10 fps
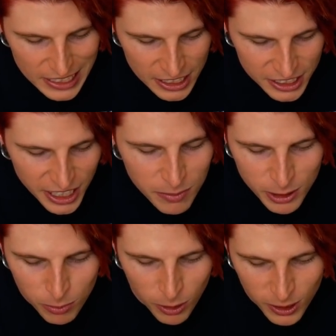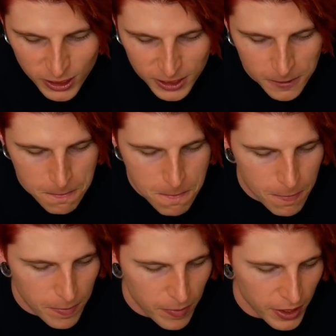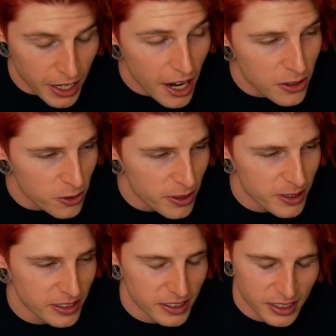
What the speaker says: Shameless plugs. You got to do it